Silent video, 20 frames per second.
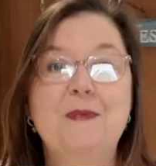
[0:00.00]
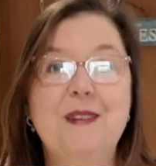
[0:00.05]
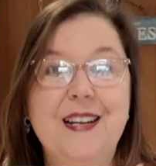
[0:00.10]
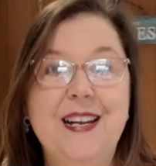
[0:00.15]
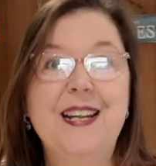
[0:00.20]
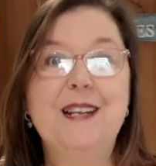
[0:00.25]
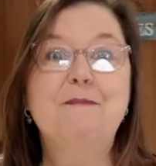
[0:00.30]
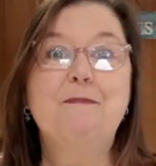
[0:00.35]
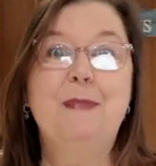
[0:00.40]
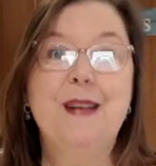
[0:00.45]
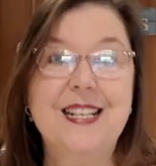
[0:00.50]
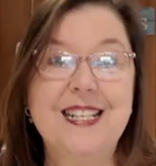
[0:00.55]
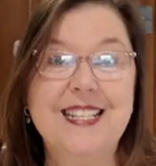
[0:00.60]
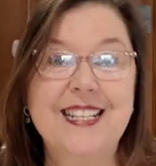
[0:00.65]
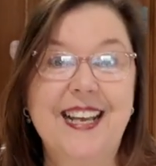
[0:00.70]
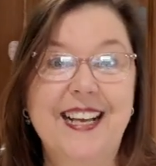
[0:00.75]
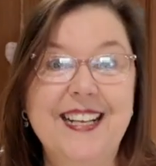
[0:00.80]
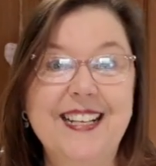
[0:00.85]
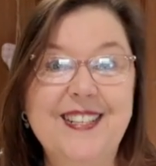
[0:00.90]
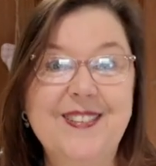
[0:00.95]
we need
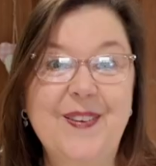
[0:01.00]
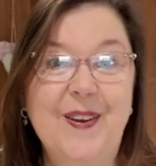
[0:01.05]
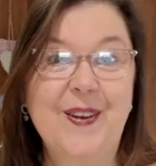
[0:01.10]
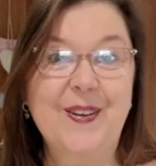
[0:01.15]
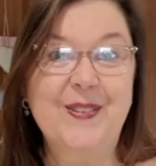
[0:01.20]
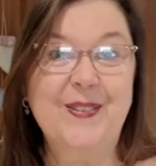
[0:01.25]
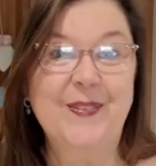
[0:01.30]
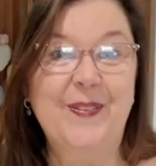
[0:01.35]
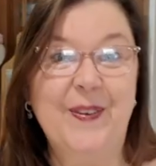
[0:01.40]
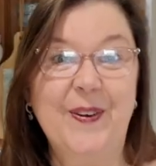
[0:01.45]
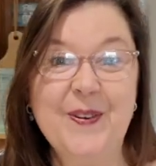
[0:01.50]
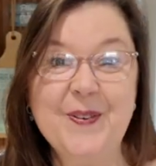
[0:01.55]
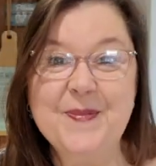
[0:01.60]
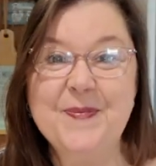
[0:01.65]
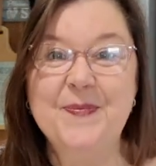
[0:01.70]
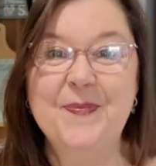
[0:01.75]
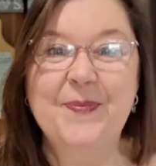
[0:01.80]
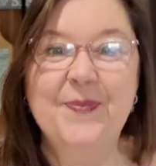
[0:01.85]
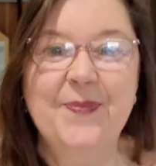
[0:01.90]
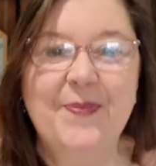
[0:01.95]
biscuits first of
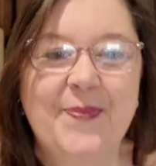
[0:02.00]
all.